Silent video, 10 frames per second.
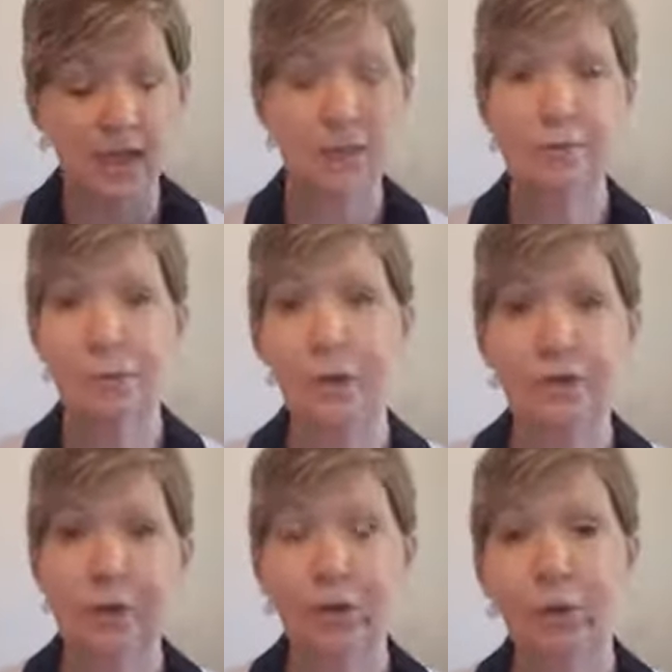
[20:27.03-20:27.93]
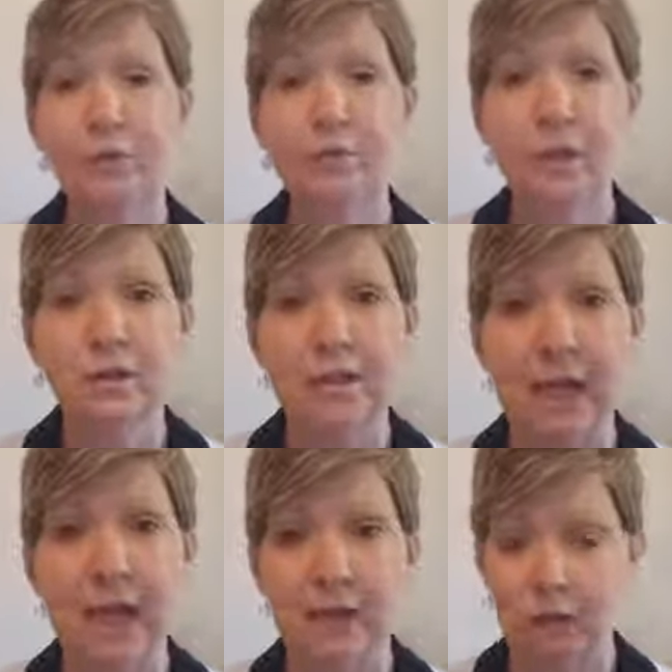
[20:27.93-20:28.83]
this part that holds on
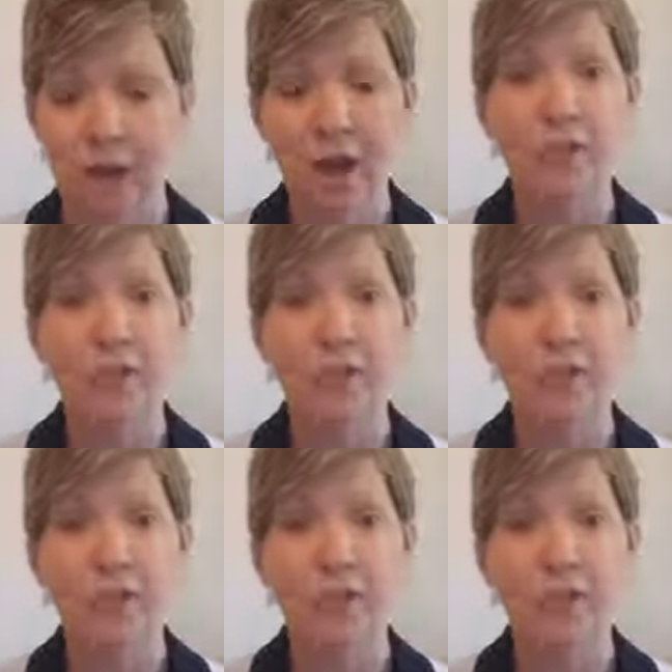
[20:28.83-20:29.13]
to anger,